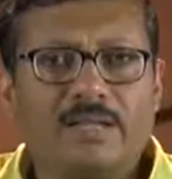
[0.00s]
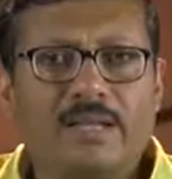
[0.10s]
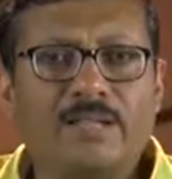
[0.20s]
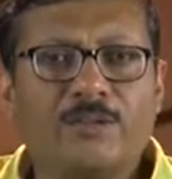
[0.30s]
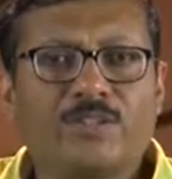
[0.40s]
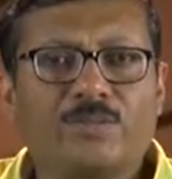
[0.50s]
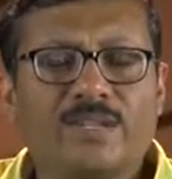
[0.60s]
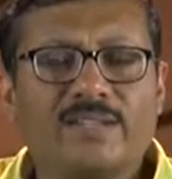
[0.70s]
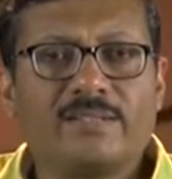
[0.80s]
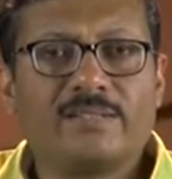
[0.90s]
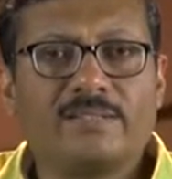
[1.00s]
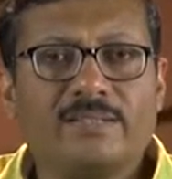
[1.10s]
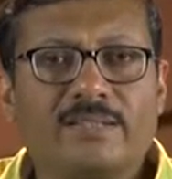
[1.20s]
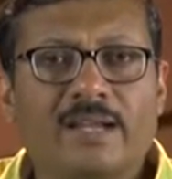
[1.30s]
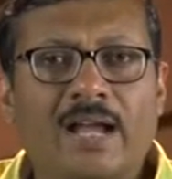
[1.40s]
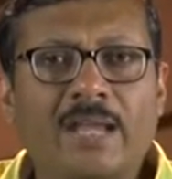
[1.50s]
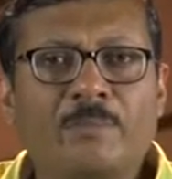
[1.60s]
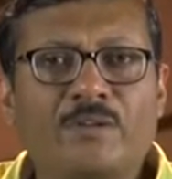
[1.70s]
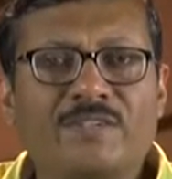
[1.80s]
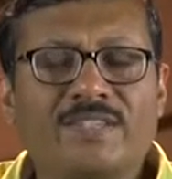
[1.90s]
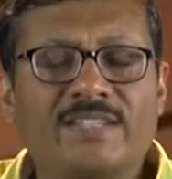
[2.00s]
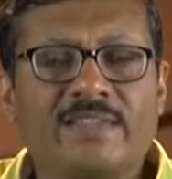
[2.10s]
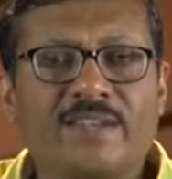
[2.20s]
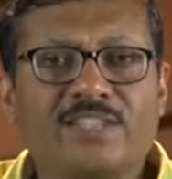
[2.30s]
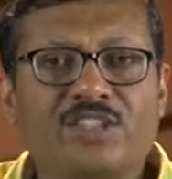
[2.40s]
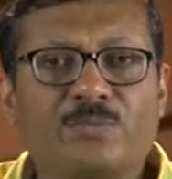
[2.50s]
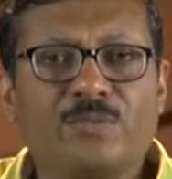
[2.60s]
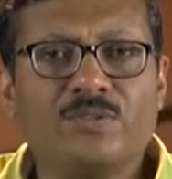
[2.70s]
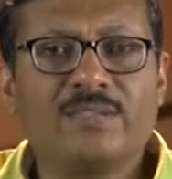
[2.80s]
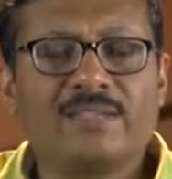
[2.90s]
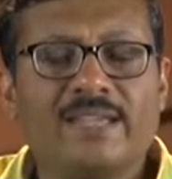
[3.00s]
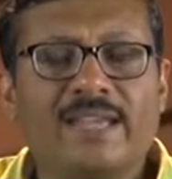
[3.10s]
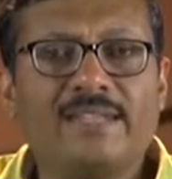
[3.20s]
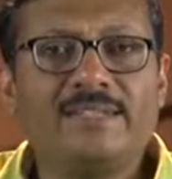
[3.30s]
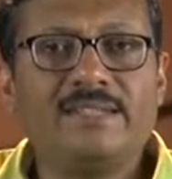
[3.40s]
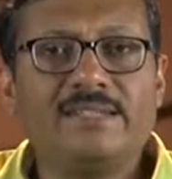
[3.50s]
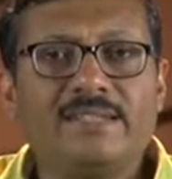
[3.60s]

Hello student, I am Professor Devashish Bose, Head,